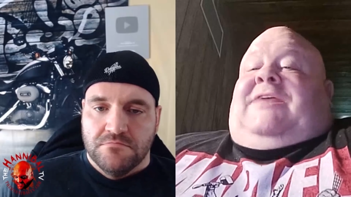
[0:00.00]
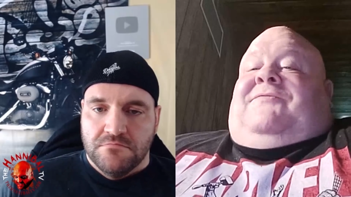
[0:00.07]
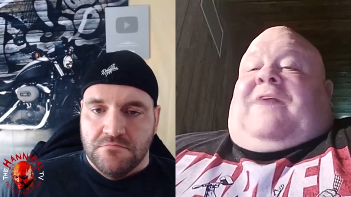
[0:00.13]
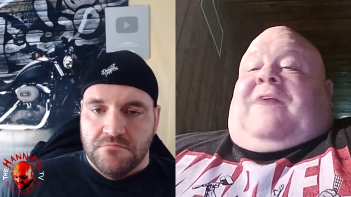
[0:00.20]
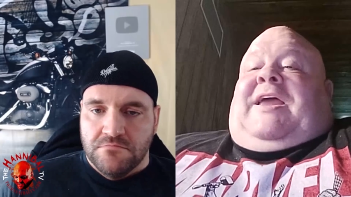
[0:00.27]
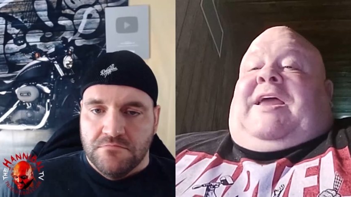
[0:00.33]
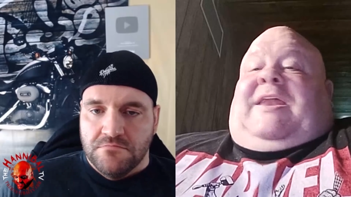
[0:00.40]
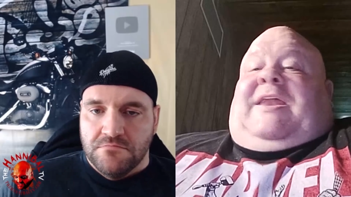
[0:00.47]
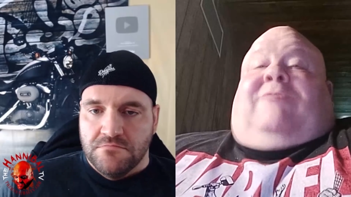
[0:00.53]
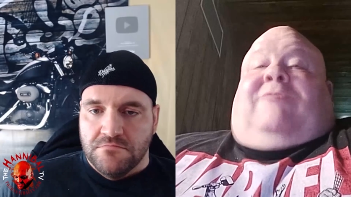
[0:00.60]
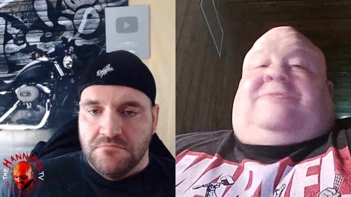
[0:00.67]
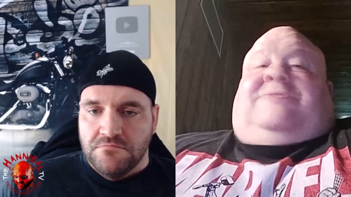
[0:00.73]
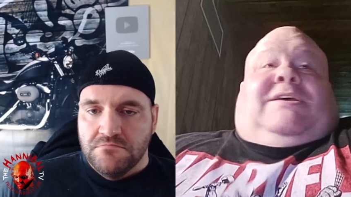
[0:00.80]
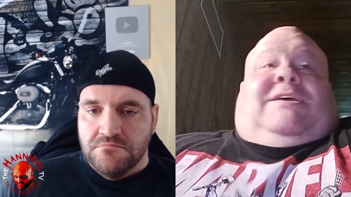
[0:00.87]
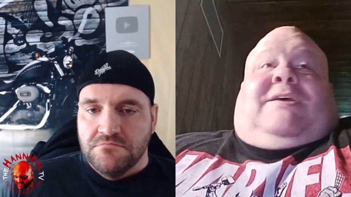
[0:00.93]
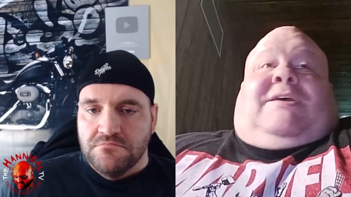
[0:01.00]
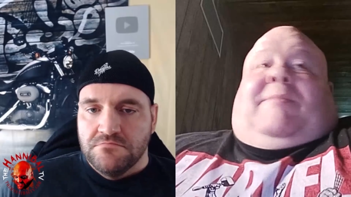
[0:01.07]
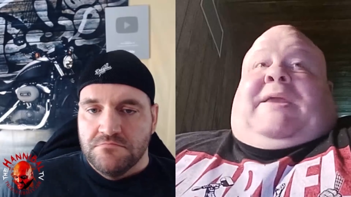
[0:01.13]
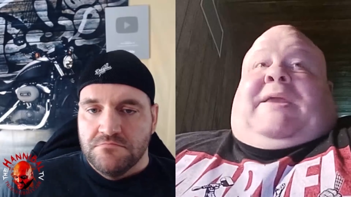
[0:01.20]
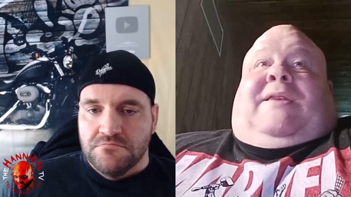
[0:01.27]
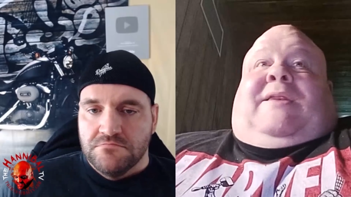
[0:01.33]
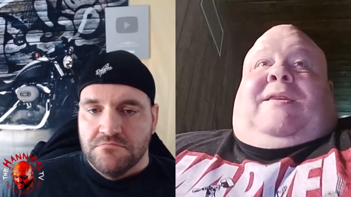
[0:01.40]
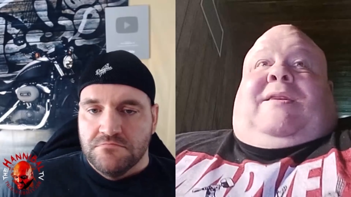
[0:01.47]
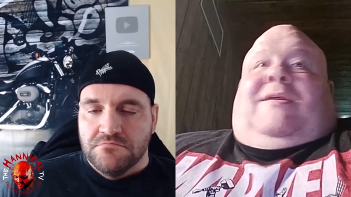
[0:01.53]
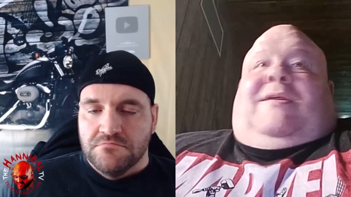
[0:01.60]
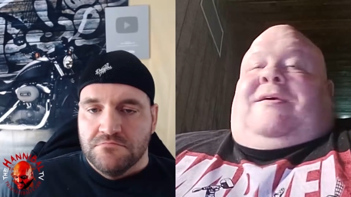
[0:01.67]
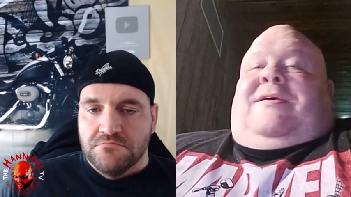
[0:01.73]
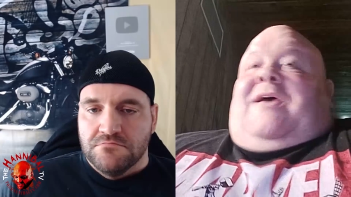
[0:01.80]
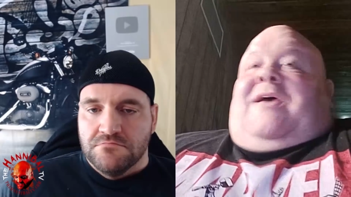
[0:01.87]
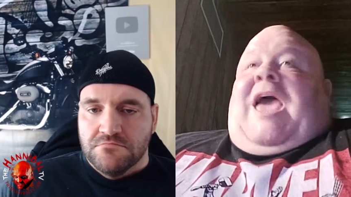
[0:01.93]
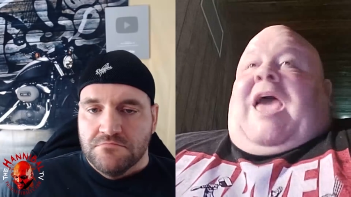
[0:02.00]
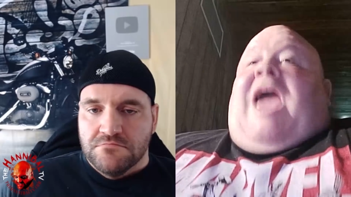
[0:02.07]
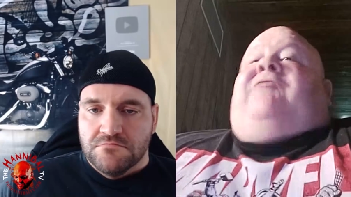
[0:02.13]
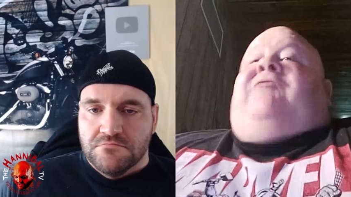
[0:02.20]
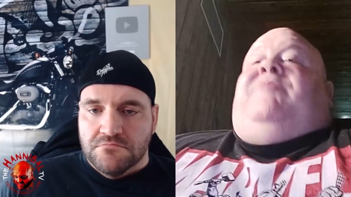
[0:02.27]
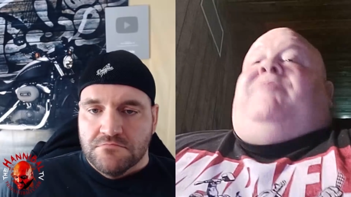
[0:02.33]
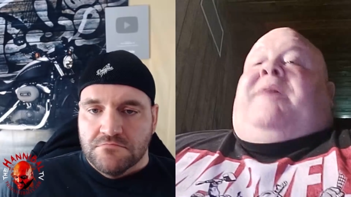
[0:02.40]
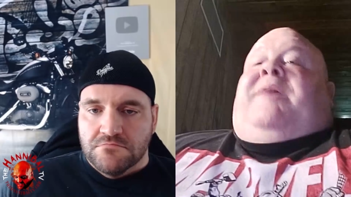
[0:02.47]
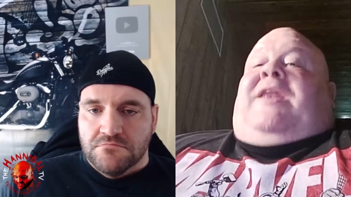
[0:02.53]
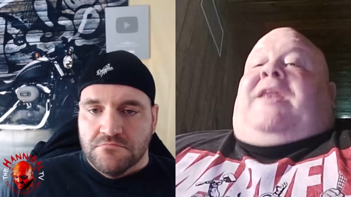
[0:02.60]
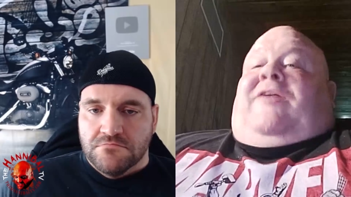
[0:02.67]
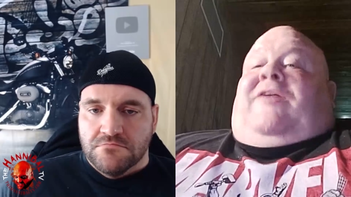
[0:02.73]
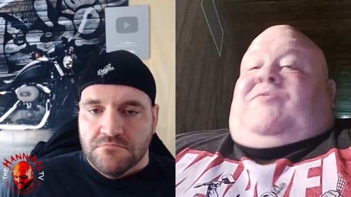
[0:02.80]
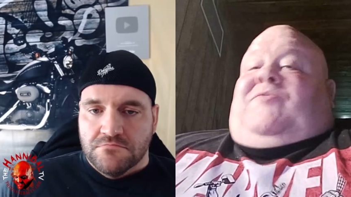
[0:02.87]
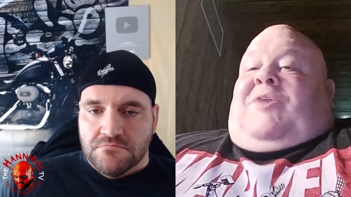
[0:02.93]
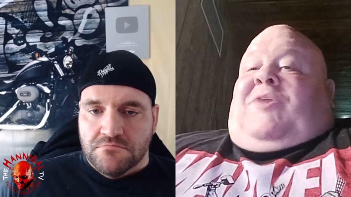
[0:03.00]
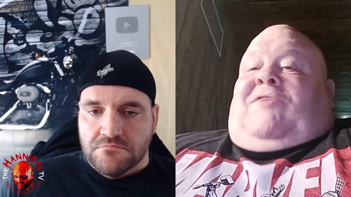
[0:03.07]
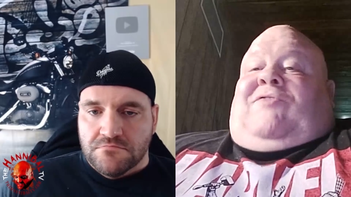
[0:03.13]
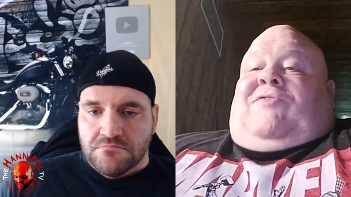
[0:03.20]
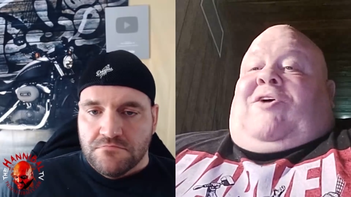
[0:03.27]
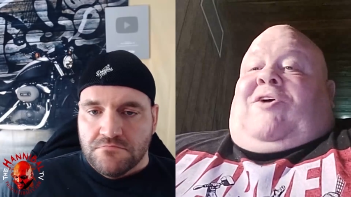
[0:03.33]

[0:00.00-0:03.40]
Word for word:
Speaker 1: fight. And that was, a, I mean, everybody loves Brawl for